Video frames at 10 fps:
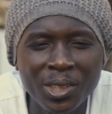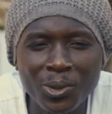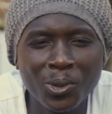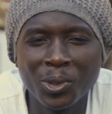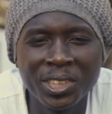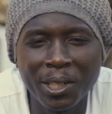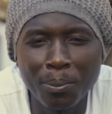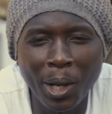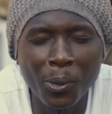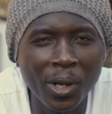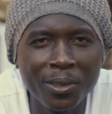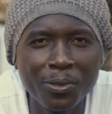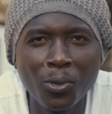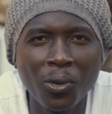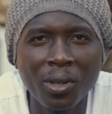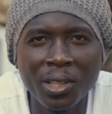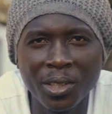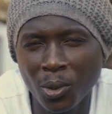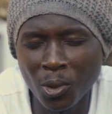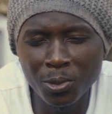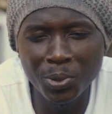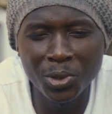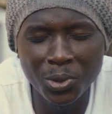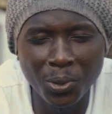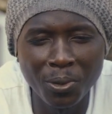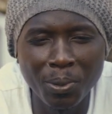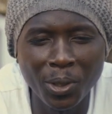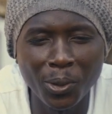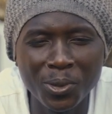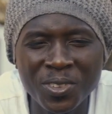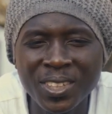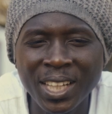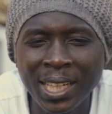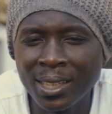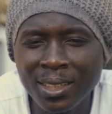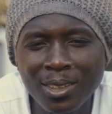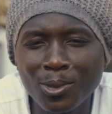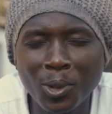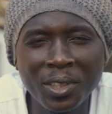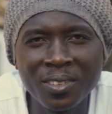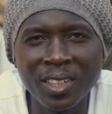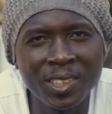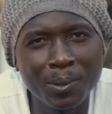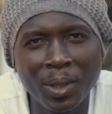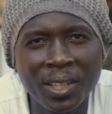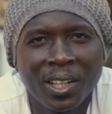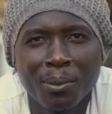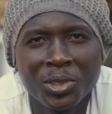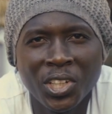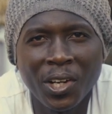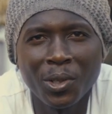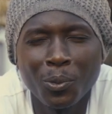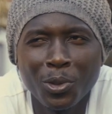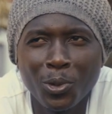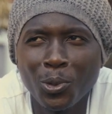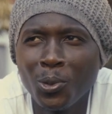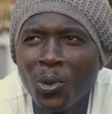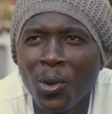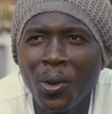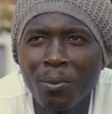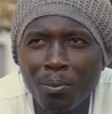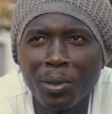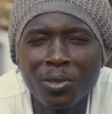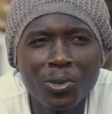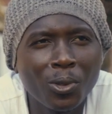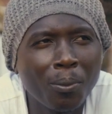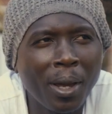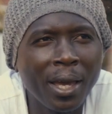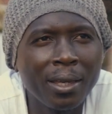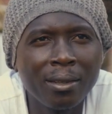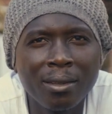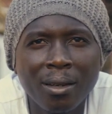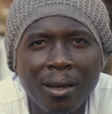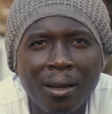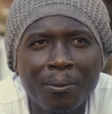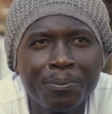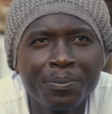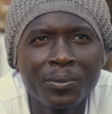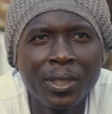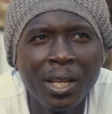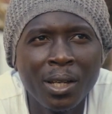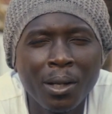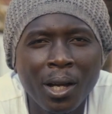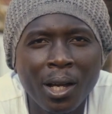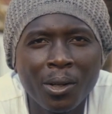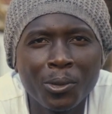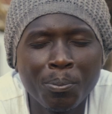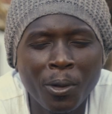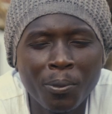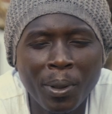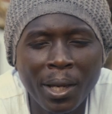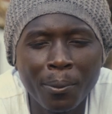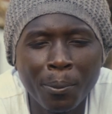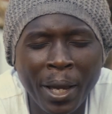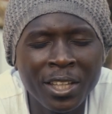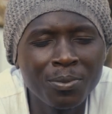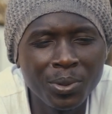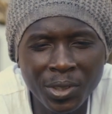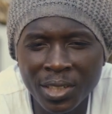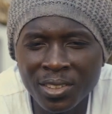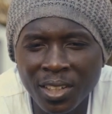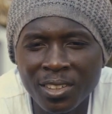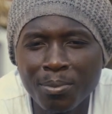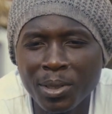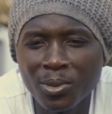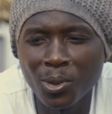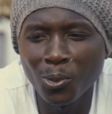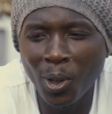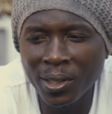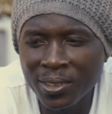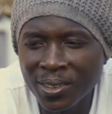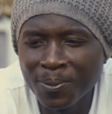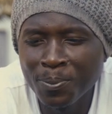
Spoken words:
Do not take my word for the gospel truth, because this is only sentiment that I'm sharing with you based on my my experiences, based on what